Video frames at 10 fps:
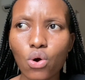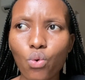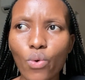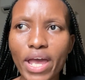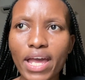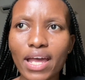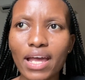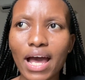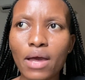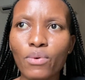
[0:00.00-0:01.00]
where
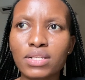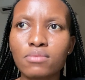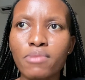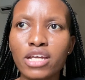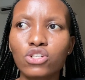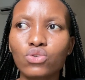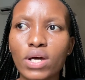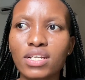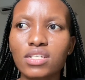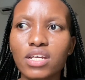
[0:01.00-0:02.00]
I was made to
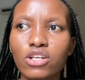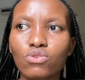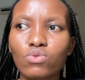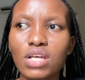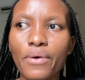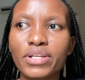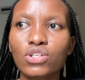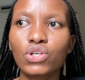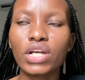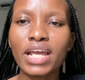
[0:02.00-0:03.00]
understand that I was
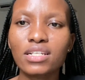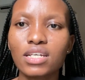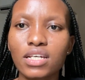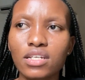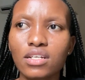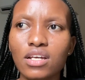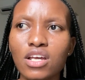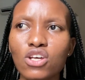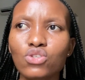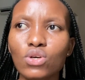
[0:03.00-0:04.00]
created
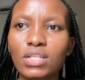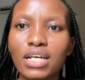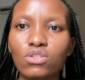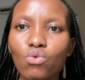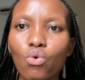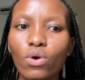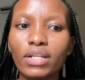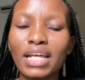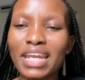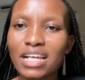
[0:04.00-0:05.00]
so that
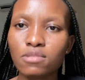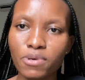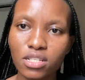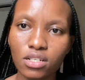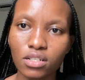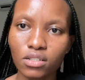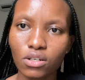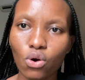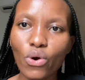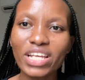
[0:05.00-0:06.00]
the next person
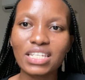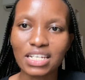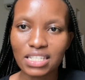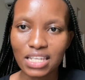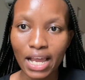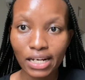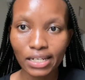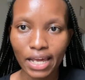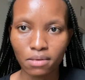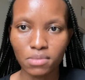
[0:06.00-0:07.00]
who is exactly
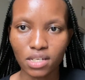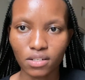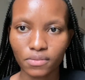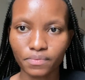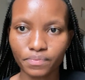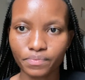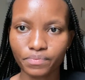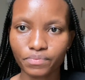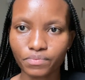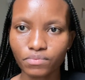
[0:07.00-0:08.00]
like me,
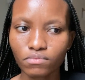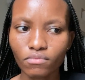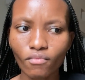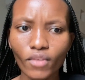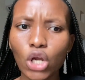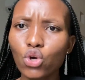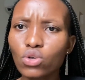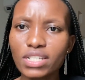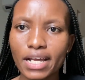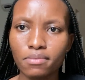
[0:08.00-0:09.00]

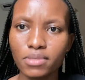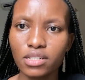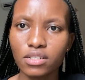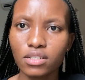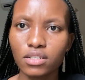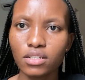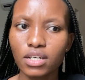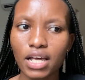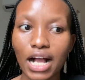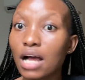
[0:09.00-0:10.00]
looks like me,
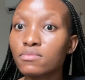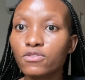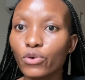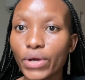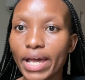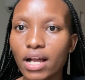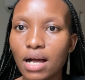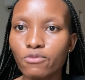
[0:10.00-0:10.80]
comes from where I come